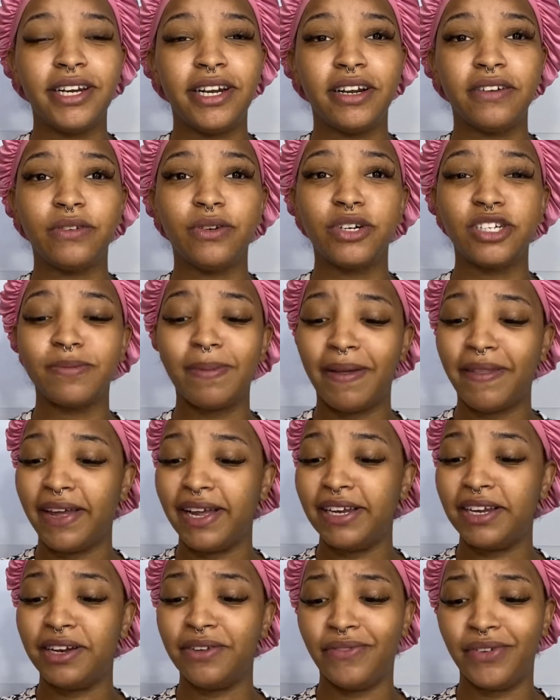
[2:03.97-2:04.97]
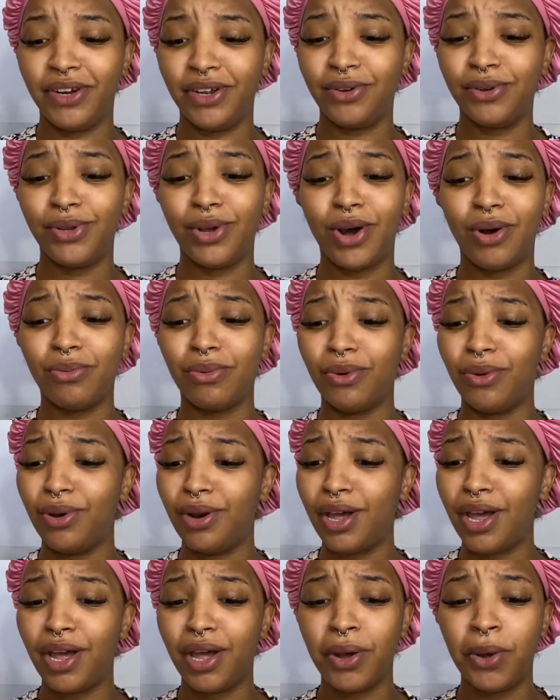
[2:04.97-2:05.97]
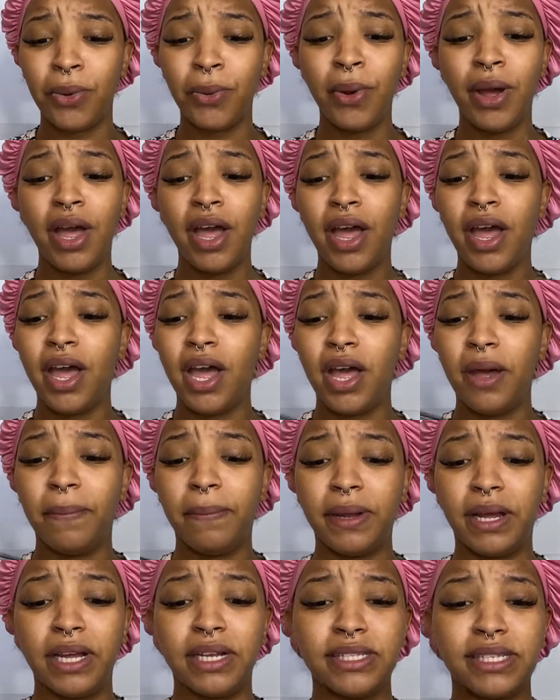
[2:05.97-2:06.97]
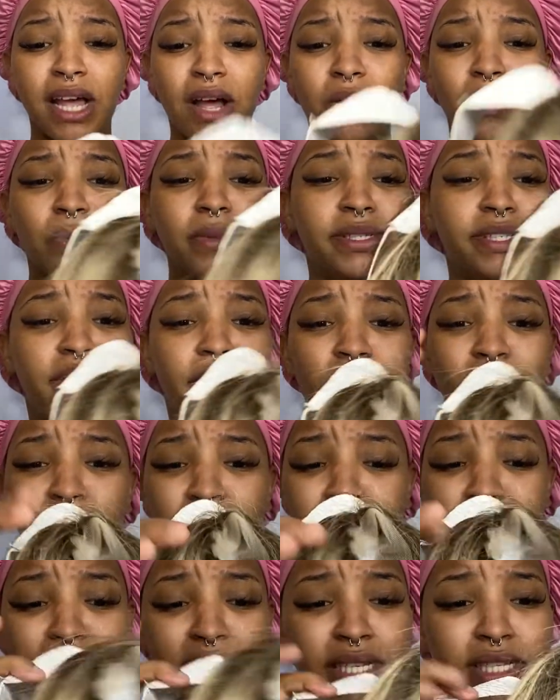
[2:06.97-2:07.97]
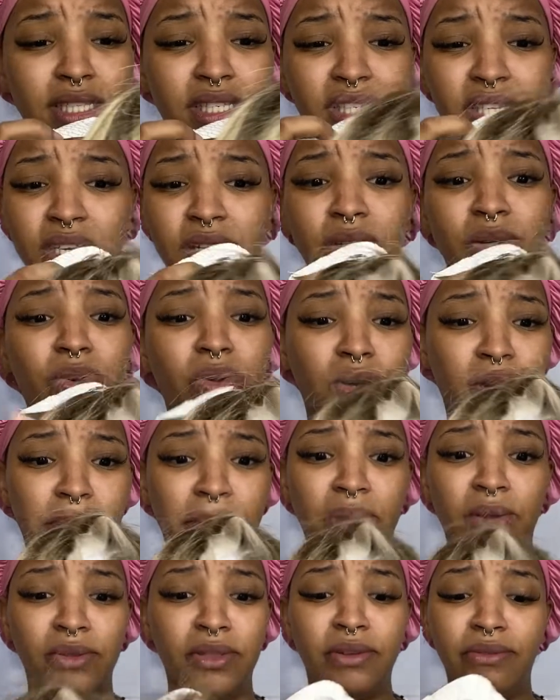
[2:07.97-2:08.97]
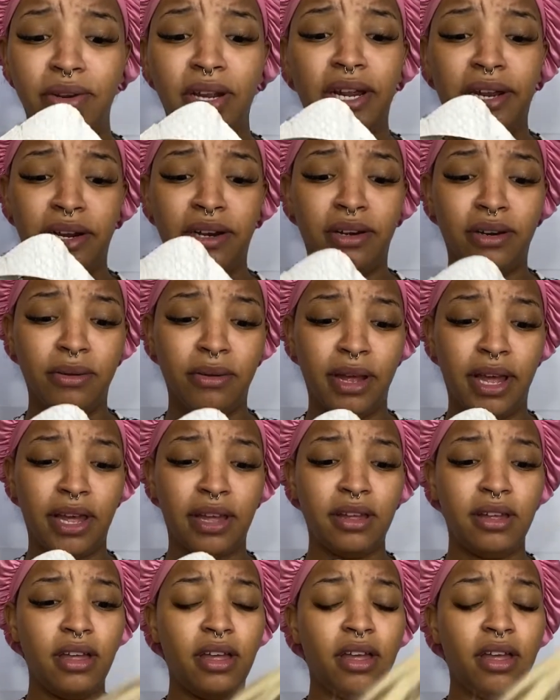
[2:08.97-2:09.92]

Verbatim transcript: And of course, by the end of the video, y'all will know because I always give y'all the needs on the, on the hair, okay?